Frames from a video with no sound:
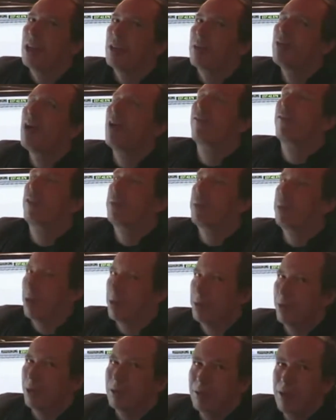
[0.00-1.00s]
roughly what I
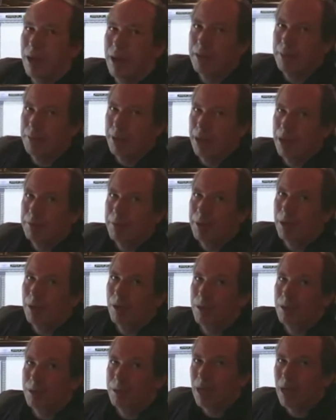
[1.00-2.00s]
want to write about, because